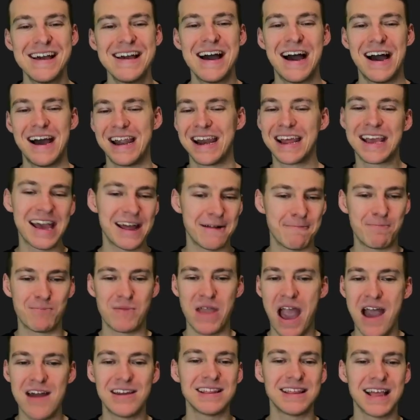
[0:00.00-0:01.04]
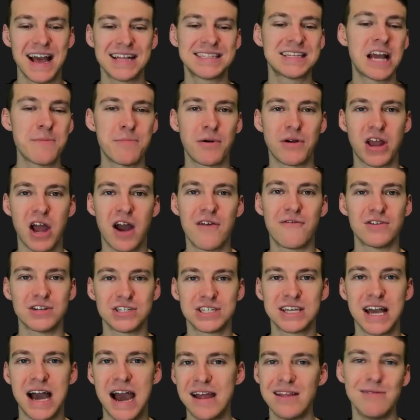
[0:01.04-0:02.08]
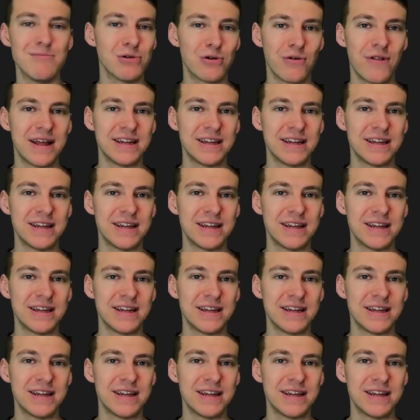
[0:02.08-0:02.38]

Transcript: And again, adding that type of coverage guy in the middle